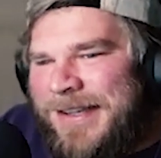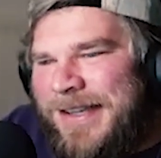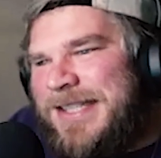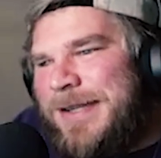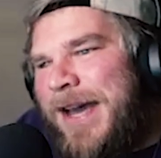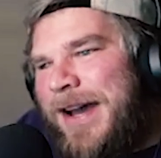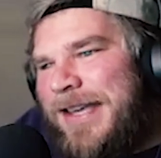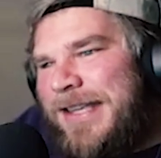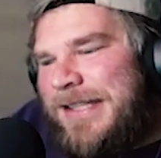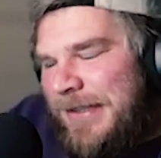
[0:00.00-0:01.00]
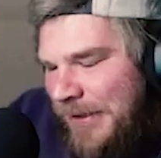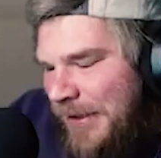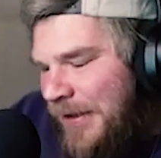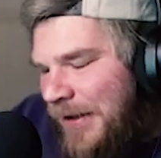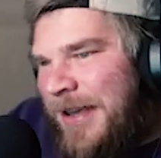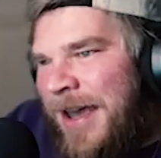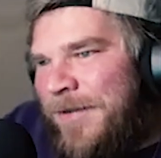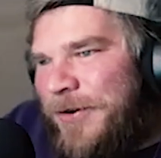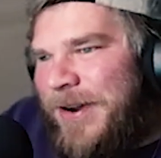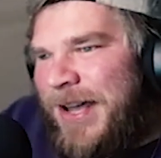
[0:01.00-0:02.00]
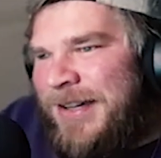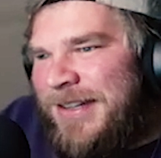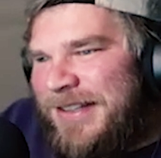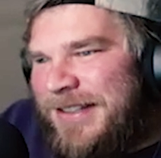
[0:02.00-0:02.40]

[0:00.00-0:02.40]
Get some young kids having a run.